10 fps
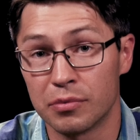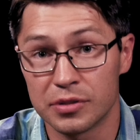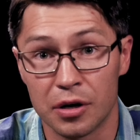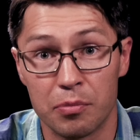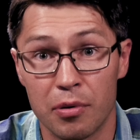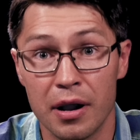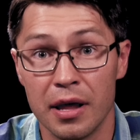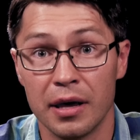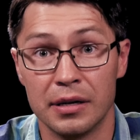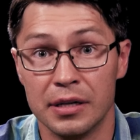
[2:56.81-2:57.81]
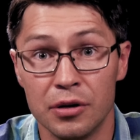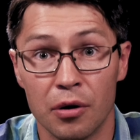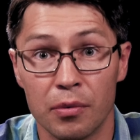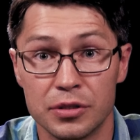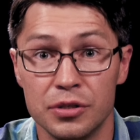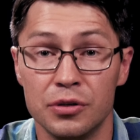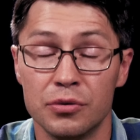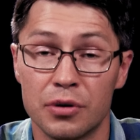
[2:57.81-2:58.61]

started praying and didn't know what to do.